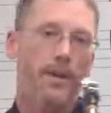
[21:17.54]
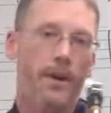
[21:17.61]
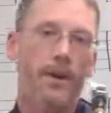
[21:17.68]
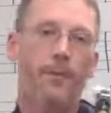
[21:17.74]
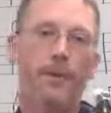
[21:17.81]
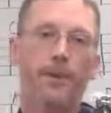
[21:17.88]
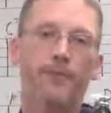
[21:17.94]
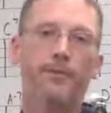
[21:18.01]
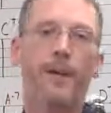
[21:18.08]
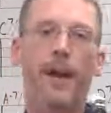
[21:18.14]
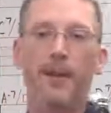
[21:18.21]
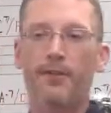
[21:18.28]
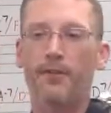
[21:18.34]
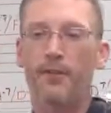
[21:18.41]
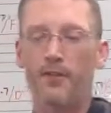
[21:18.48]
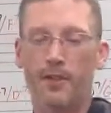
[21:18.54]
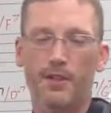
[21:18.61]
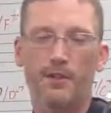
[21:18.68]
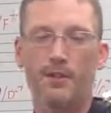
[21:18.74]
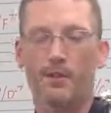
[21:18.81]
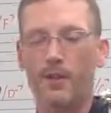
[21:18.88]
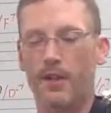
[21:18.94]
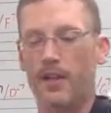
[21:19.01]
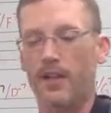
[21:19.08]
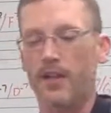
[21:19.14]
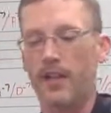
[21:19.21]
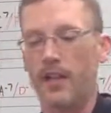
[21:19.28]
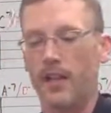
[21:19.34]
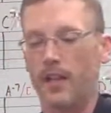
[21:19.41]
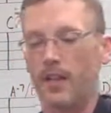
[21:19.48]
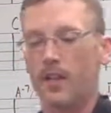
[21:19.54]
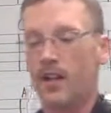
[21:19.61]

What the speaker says: I went 5, 3, 2, 1 on the end.